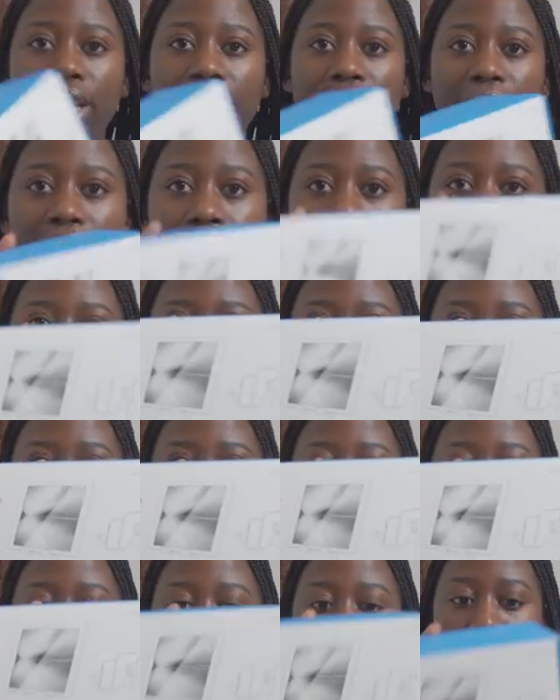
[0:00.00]
and
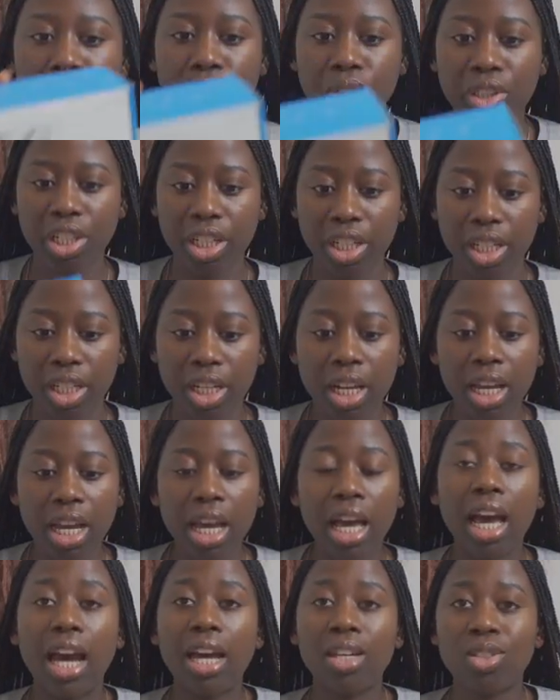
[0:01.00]
iPad order.
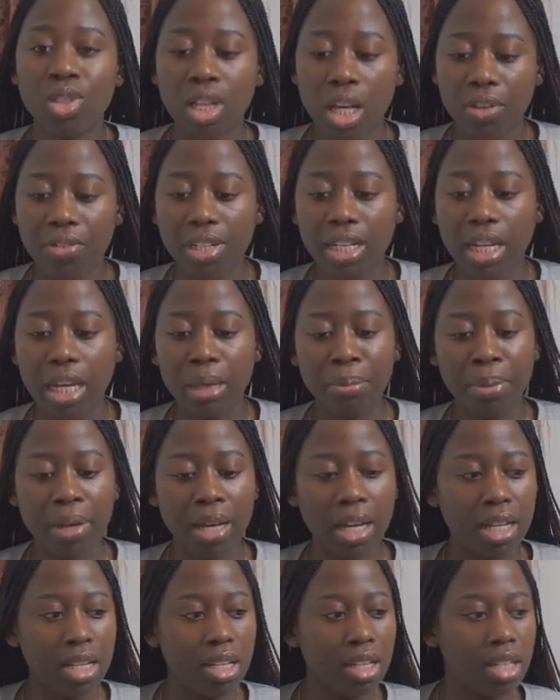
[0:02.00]
I do have an
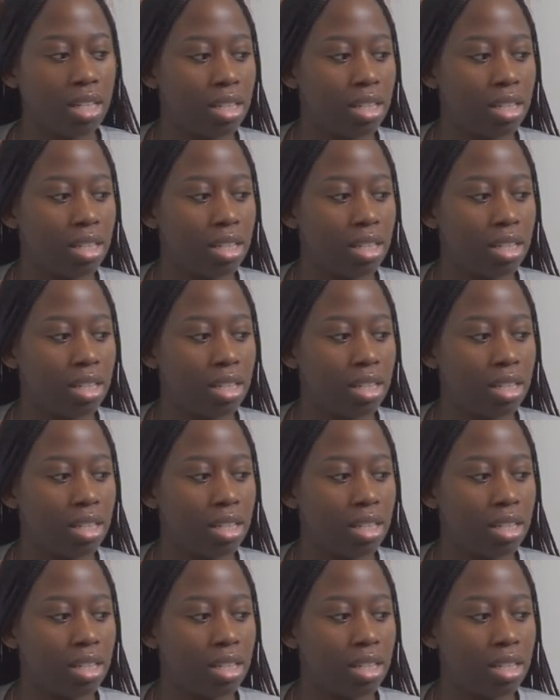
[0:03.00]
iPad.